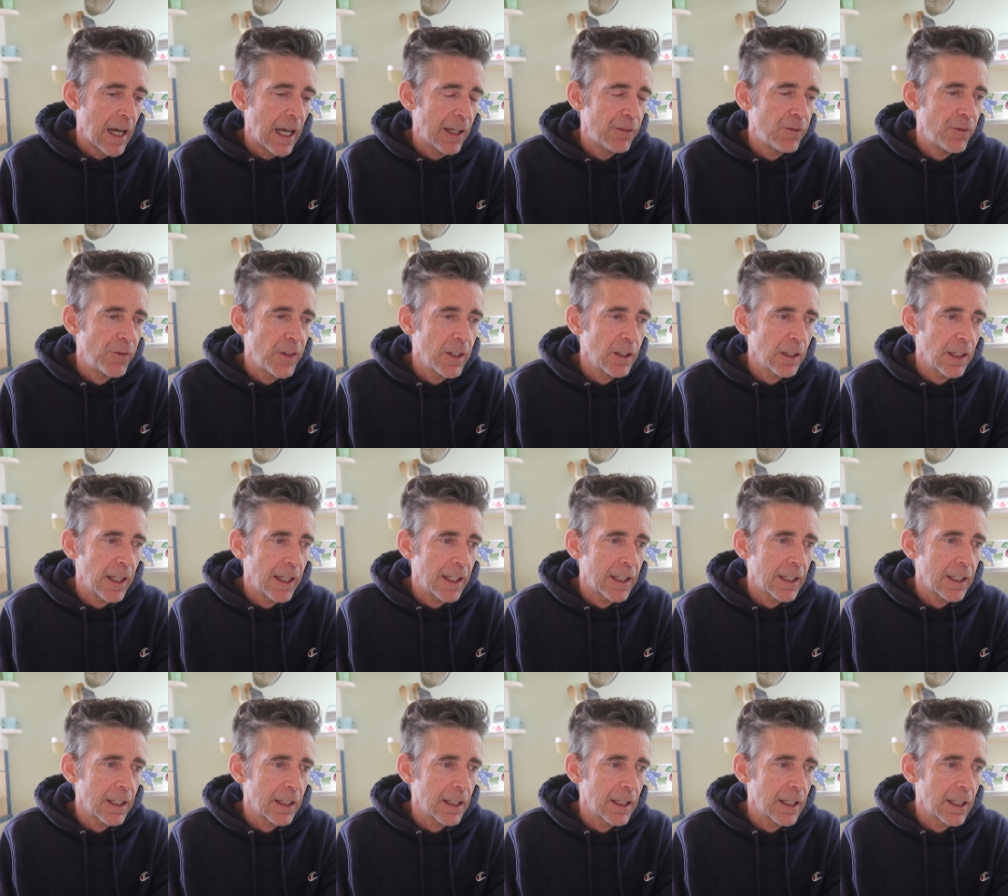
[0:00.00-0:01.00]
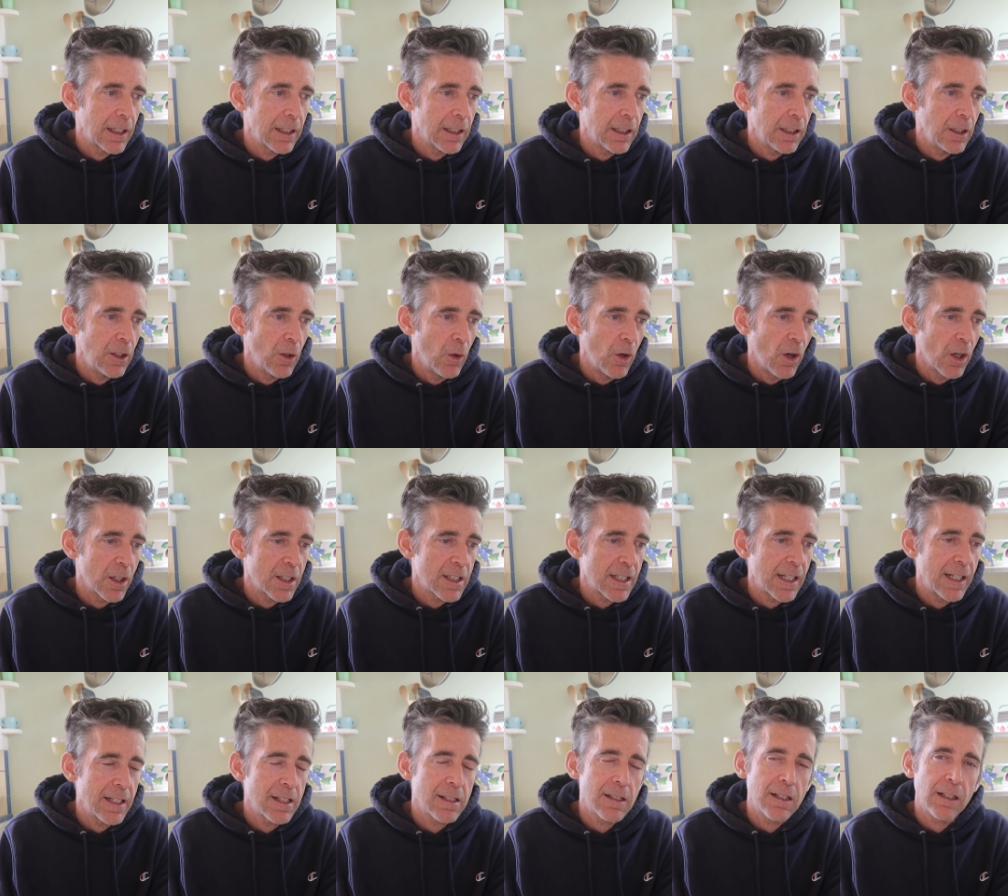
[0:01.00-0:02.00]
I feel like you know,
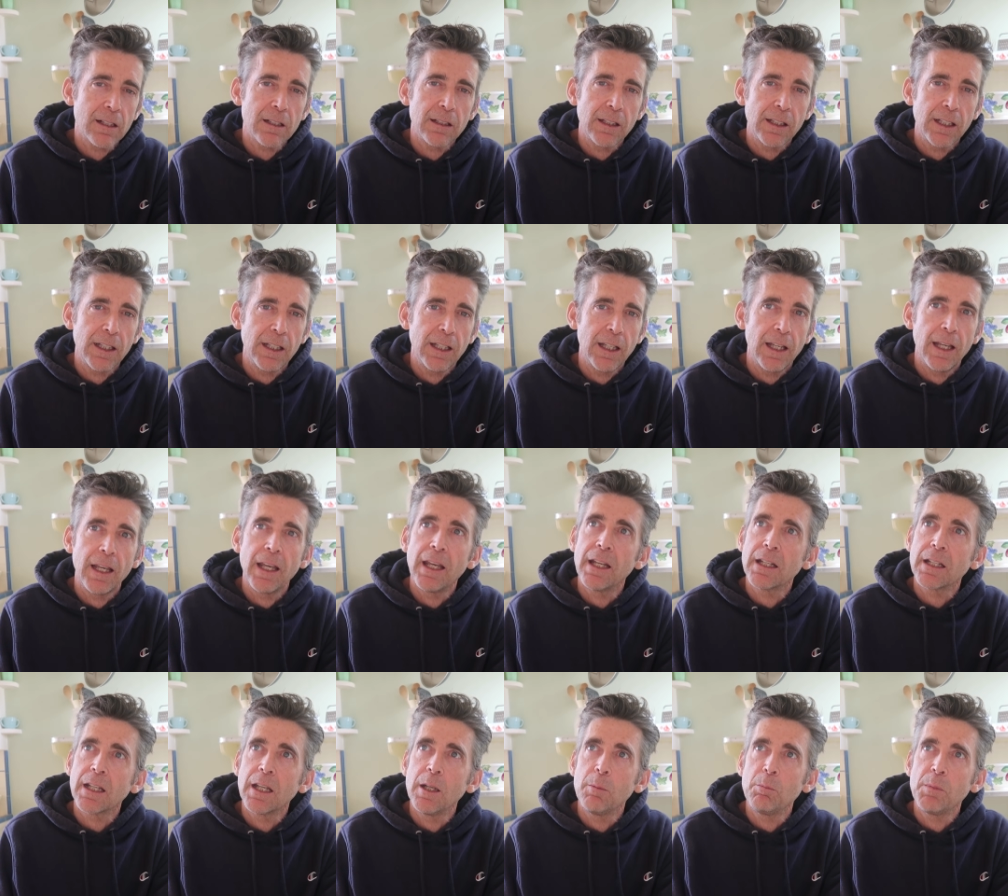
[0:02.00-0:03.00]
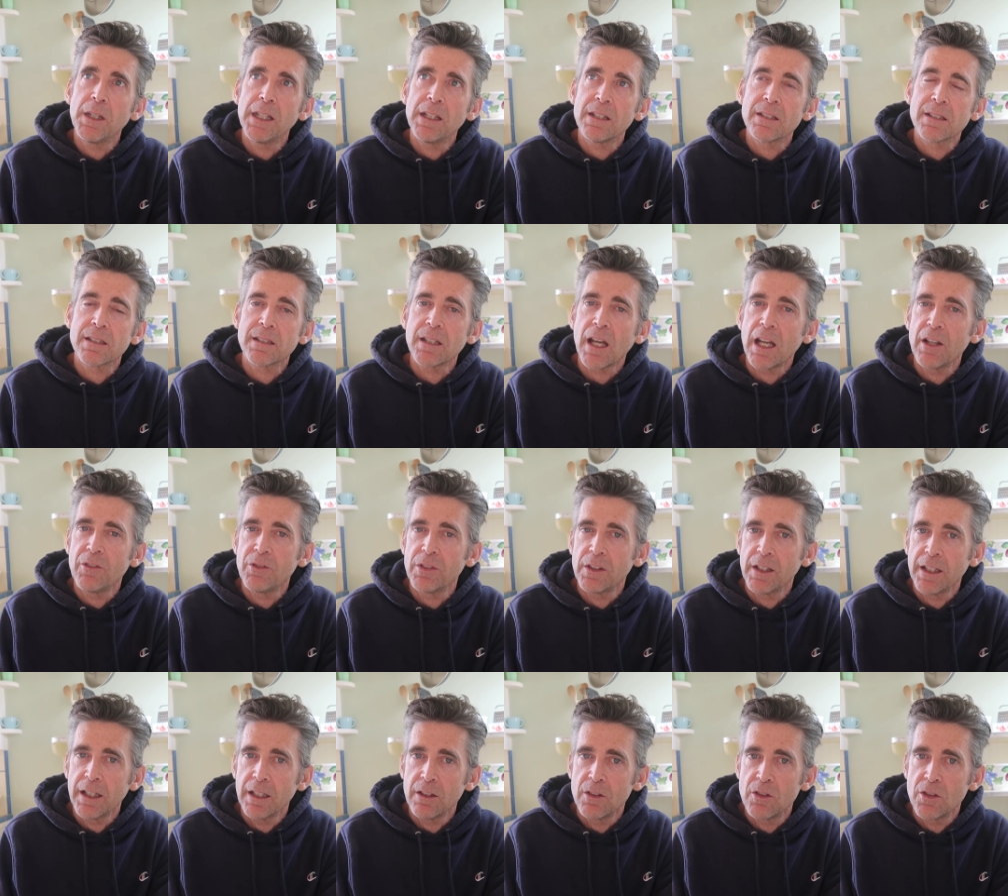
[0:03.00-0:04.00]
artistically, it can be
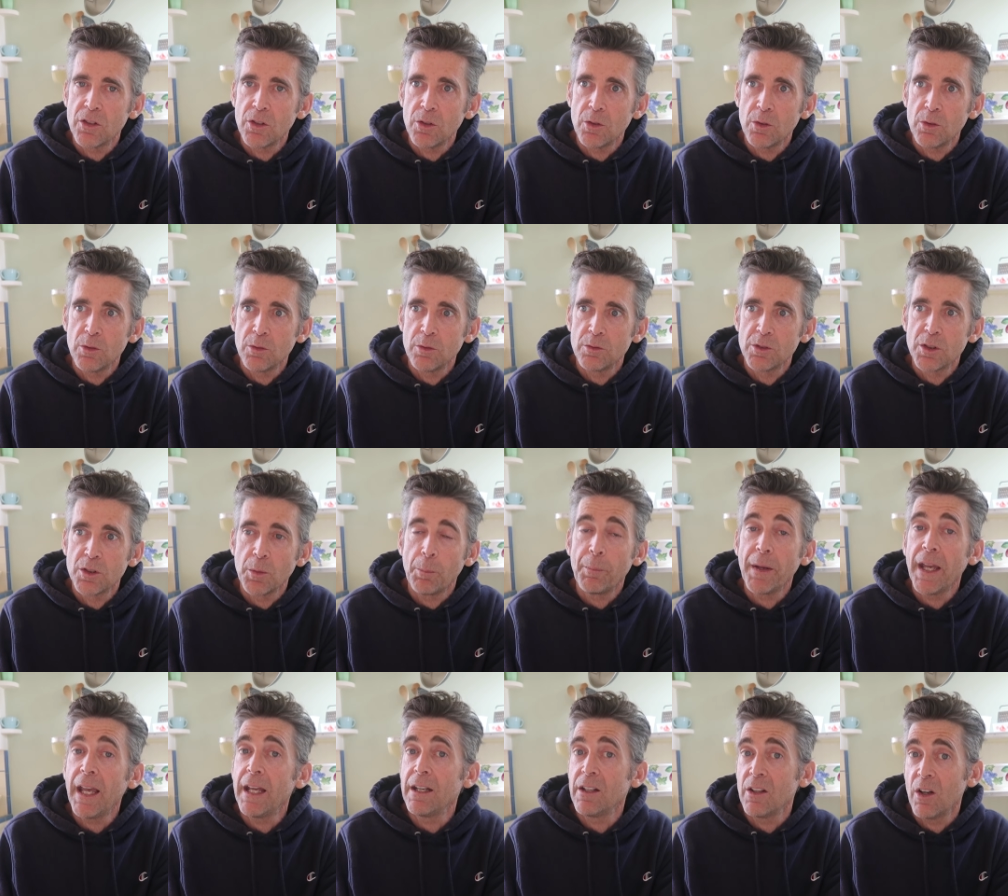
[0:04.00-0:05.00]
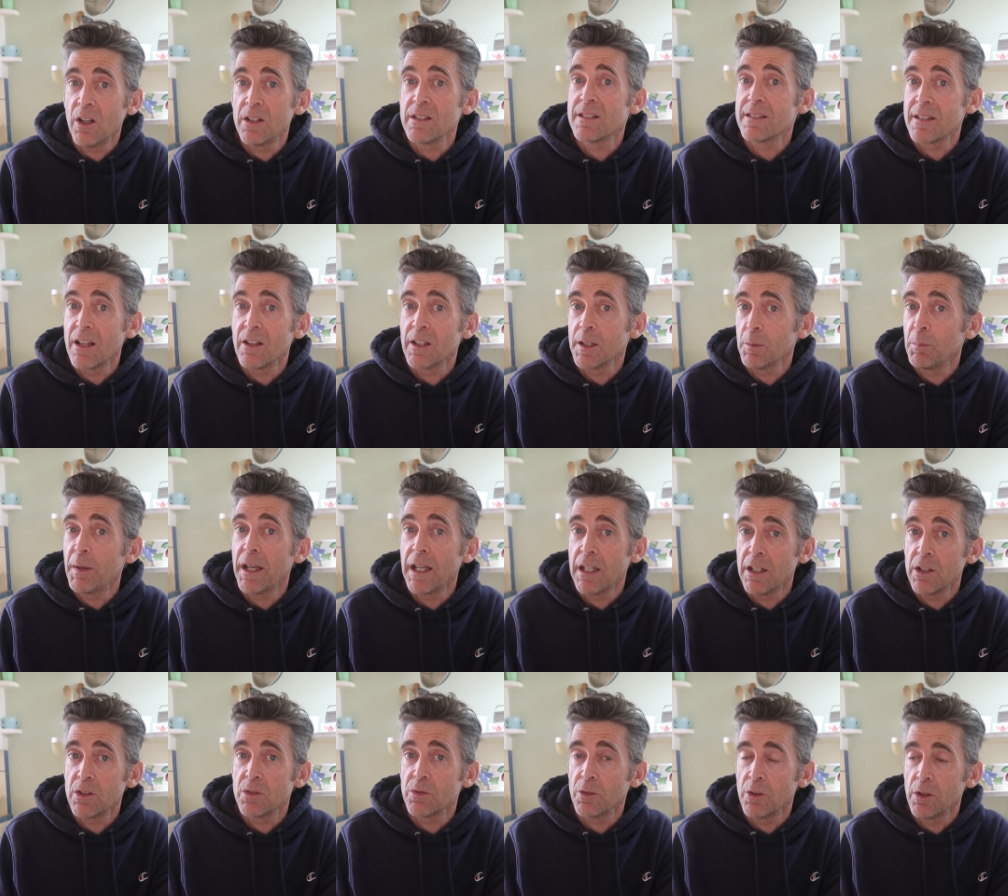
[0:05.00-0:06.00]
stifling to depend on selling
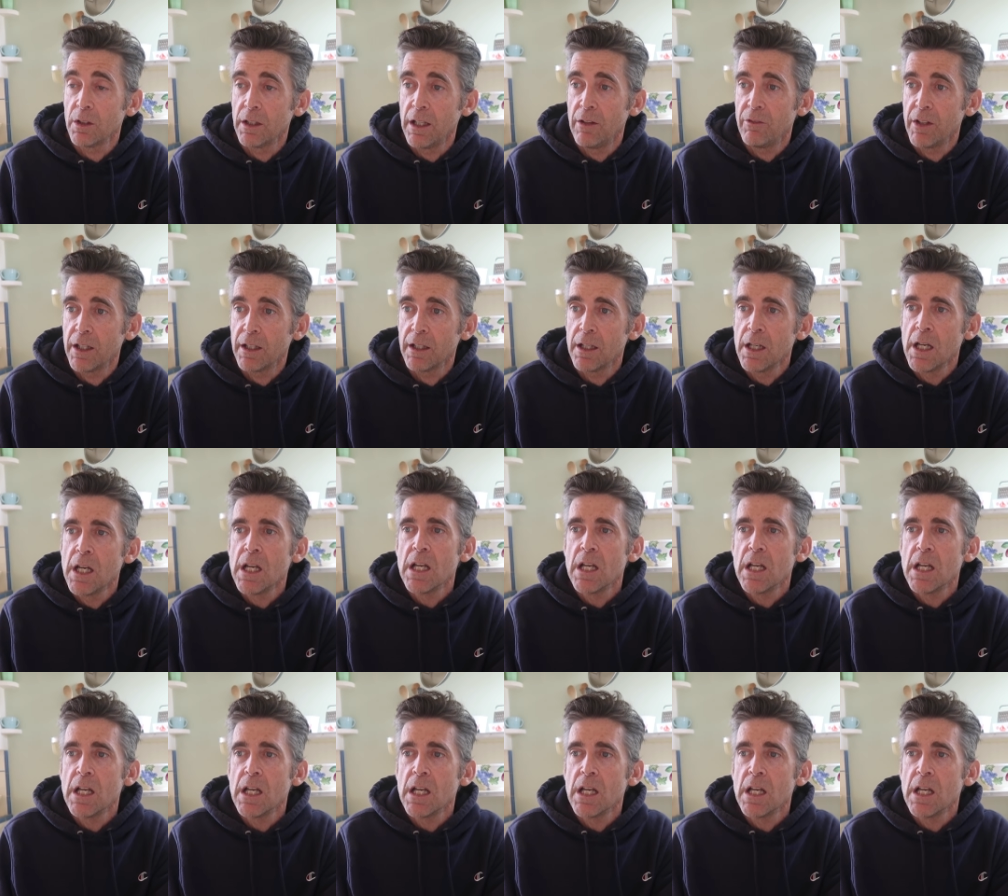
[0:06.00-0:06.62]
paintings for a living.